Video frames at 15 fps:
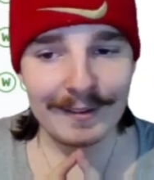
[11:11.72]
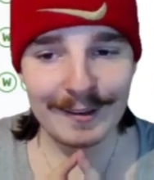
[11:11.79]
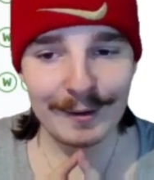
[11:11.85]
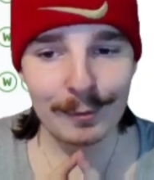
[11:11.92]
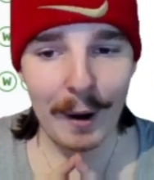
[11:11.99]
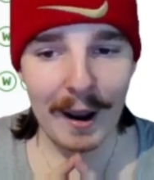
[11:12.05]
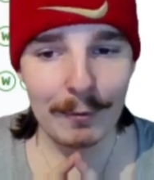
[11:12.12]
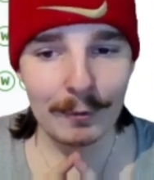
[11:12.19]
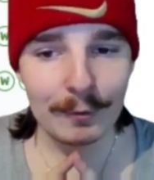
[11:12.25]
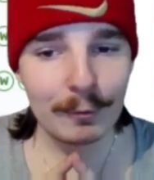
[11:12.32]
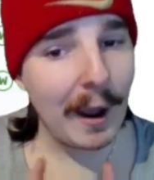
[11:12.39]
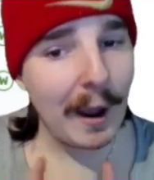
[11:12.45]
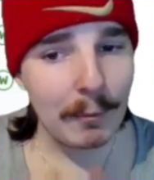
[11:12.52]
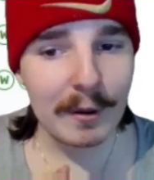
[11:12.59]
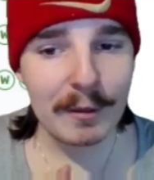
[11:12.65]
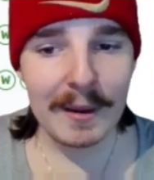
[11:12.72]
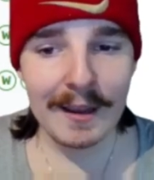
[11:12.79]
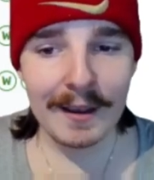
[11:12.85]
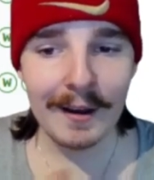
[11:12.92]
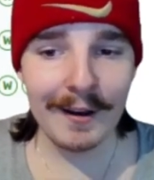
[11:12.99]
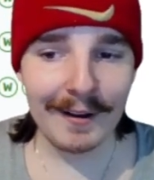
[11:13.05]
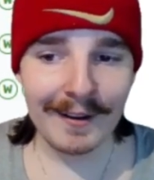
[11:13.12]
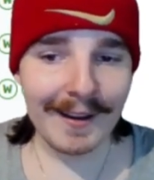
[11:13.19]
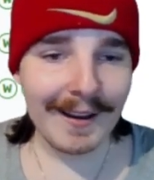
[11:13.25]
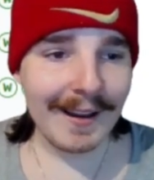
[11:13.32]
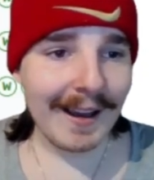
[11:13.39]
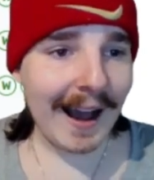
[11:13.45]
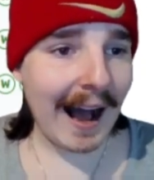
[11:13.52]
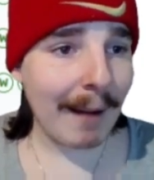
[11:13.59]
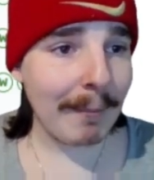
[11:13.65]
wait with me.
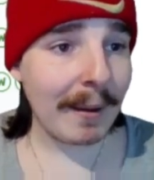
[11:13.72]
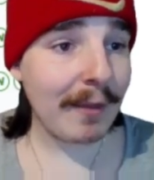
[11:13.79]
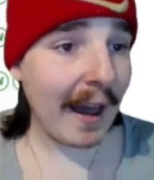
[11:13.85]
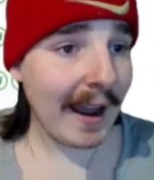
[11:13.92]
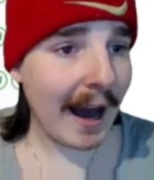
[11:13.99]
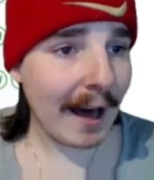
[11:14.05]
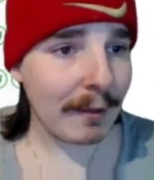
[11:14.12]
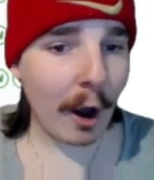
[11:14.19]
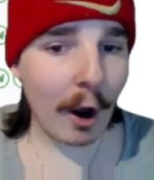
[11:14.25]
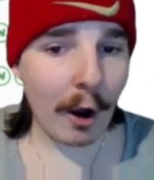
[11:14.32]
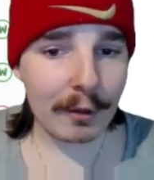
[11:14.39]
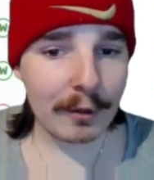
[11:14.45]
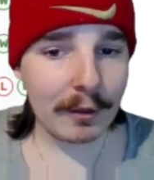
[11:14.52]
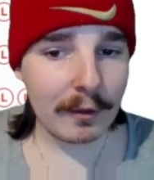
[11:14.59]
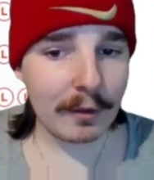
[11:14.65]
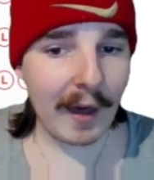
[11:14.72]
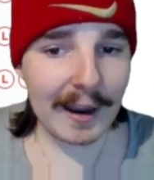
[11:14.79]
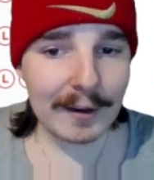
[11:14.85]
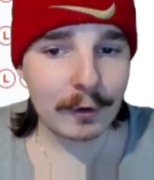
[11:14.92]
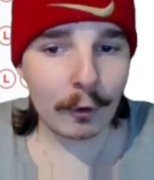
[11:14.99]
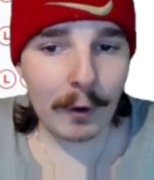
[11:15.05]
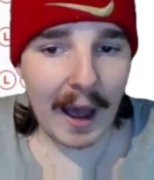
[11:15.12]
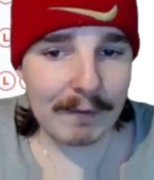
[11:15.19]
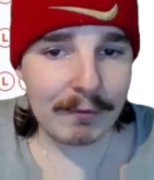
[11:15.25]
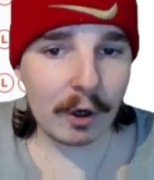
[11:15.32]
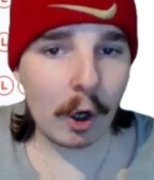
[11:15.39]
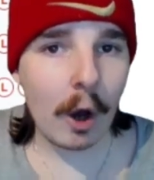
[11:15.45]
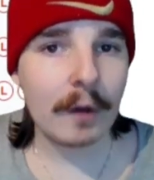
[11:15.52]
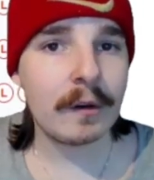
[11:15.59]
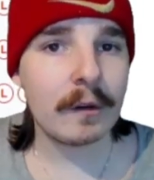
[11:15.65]
they do have a
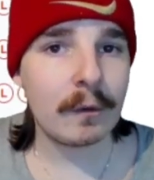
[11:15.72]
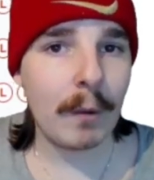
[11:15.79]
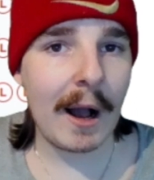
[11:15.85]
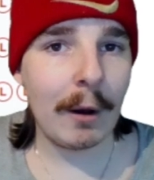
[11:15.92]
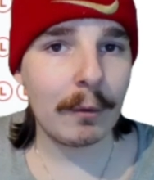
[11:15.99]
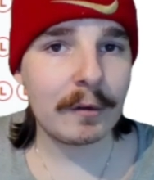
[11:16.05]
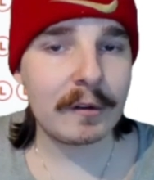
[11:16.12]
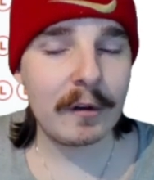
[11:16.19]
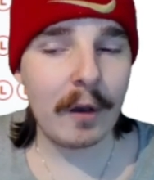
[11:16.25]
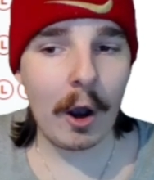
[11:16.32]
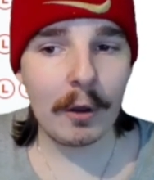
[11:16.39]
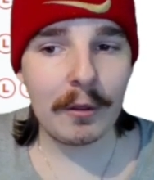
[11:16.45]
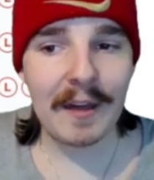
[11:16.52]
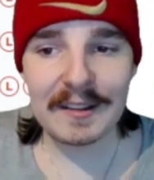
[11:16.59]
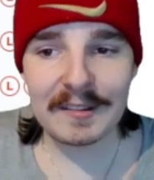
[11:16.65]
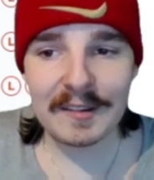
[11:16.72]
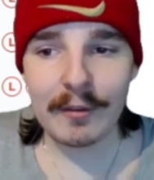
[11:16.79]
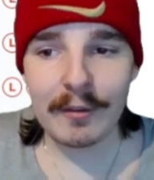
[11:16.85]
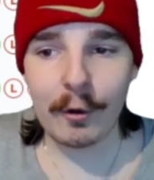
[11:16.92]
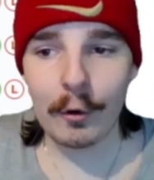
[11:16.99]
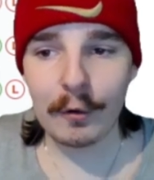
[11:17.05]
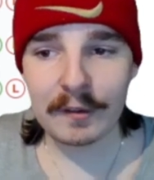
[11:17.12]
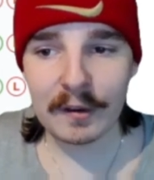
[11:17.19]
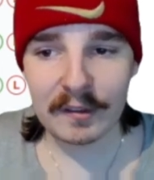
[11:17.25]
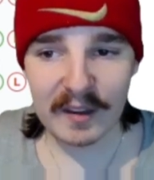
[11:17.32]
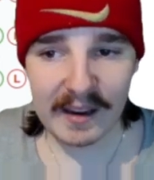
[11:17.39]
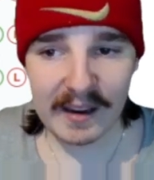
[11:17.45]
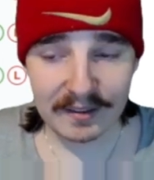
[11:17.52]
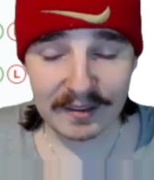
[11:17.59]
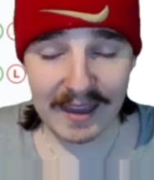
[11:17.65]
loss as well. So they did lose to
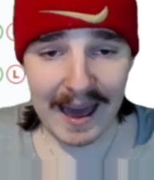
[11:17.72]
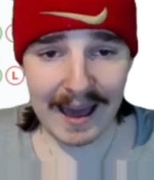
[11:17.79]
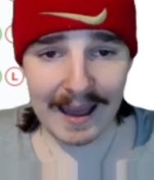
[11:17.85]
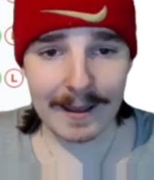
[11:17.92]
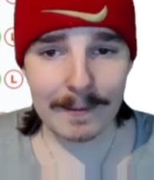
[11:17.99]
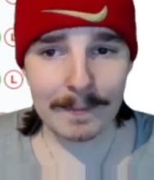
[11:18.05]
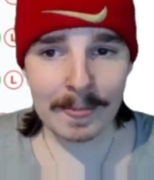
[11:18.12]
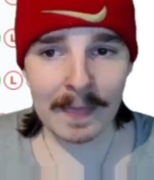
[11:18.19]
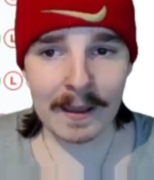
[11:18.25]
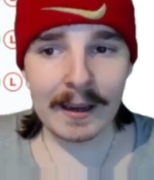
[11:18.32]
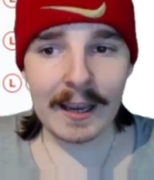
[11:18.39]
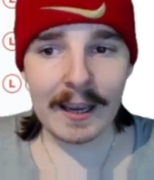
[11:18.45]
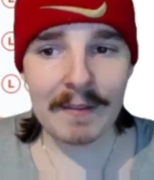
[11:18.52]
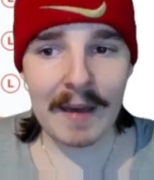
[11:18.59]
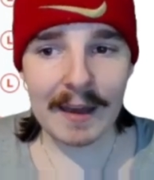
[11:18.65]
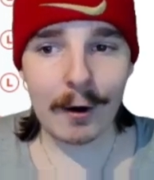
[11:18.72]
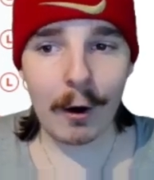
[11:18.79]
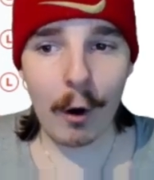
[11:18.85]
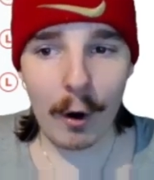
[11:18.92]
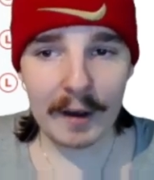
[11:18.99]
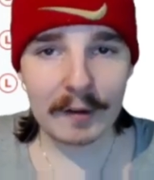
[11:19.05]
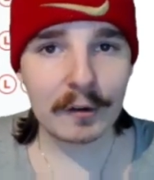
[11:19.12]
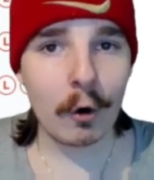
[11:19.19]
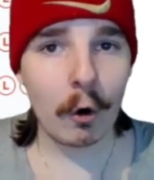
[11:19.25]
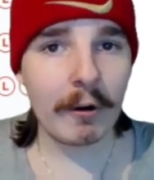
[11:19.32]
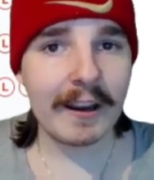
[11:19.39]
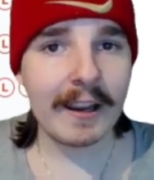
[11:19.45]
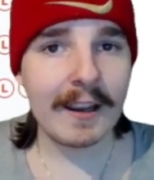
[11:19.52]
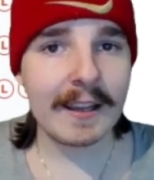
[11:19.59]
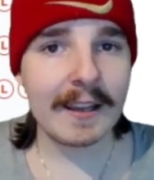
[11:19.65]
CSK in that
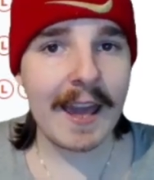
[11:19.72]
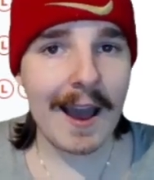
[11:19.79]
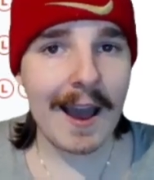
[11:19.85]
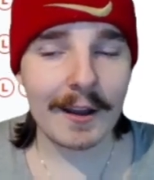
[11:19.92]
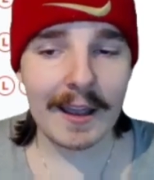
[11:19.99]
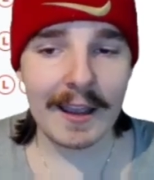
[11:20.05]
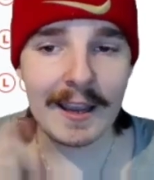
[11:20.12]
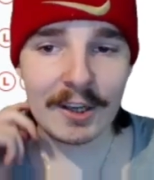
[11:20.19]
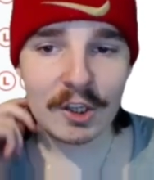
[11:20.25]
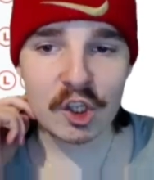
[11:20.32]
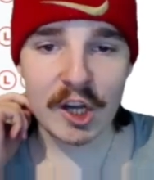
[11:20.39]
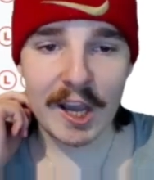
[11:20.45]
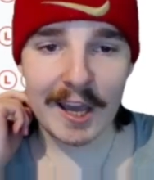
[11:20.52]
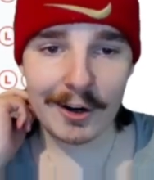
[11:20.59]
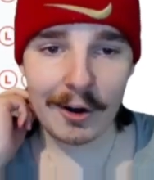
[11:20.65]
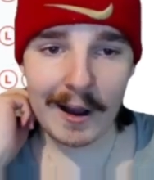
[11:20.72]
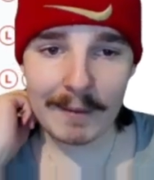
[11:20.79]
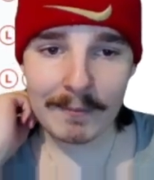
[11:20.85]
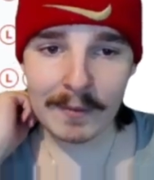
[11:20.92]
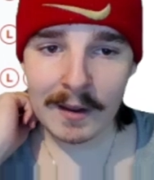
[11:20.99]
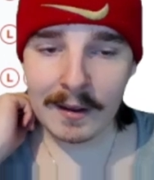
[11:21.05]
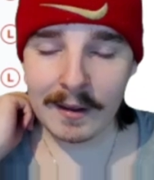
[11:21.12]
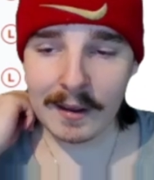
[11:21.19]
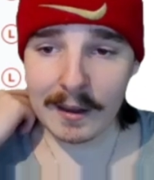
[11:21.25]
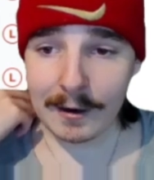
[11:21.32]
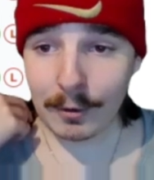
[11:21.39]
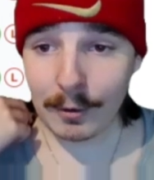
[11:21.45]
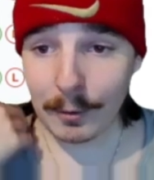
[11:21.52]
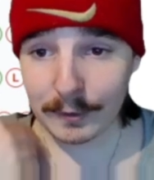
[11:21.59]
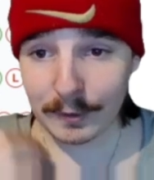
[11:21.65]
high-scoring encounter in Chennai.
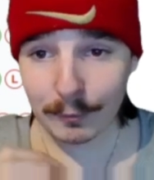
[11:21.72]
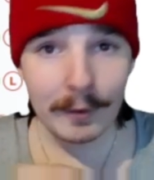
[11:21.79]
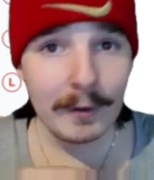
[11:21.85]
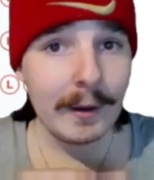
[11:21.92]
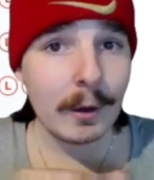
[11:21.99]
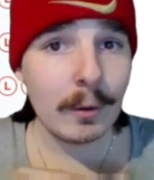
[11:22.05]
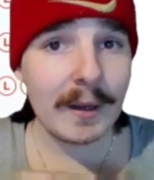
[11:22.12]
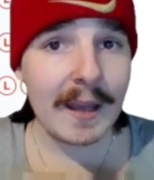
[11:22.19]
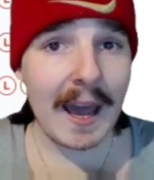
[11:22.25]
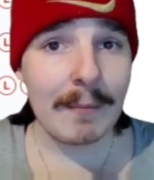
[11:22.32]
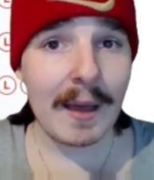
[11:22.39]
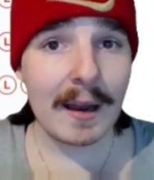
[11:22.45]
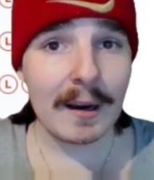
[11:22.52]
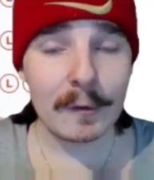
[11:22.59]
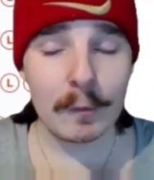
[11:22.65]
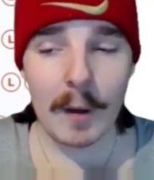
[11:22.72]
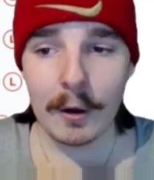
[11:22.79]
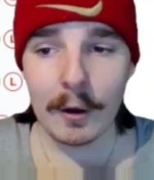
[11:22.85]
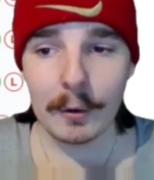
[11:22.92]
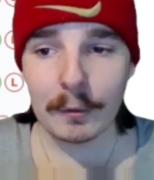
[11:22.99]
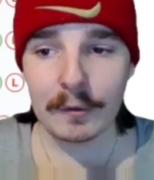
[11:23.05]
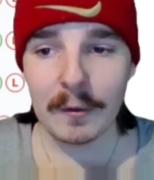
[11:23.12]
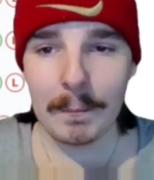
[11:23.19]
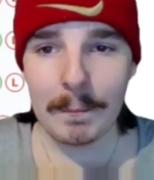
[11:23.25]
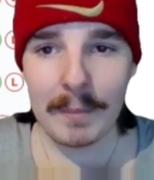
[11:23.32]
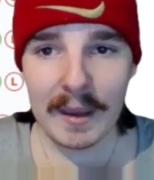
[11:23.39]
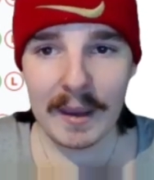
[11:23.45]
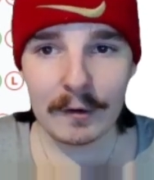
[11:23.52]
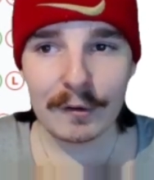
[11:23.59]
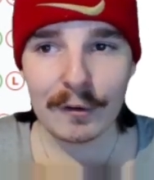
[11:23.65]
It was a really good game, that as well. It was some
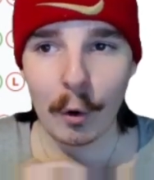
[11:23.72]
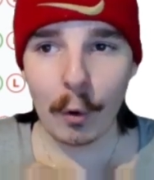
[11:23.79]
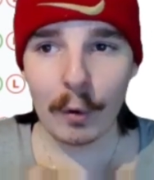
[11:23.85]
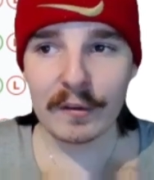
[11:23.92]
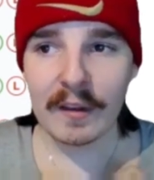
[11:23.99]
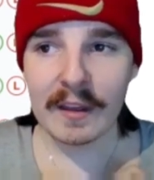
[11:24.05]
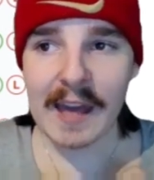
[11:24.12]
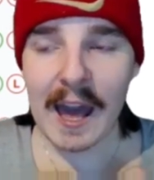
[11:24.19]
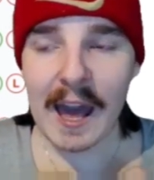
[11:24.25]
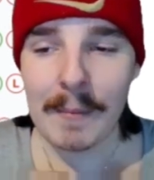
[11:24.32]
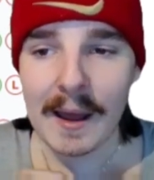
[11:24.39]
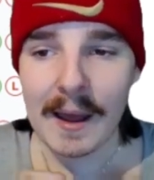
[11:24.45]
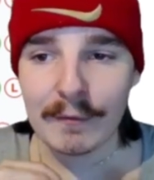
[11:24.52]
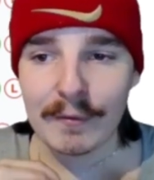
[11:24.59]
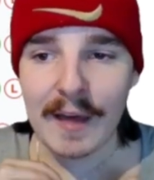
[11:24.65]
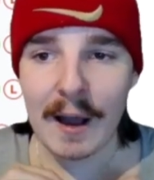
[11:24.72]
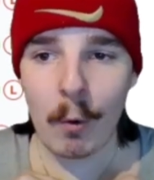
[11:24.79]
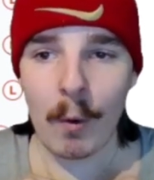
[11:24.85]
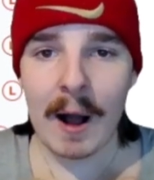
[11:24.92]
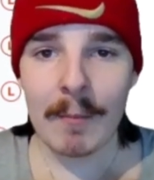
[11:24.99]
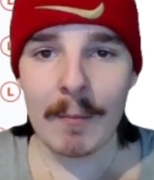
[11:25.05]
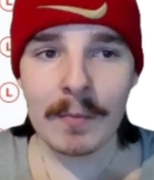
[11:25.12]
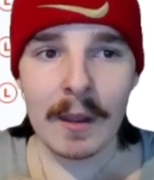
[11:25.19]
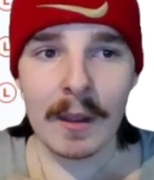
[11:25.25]
big scores that came out of that one.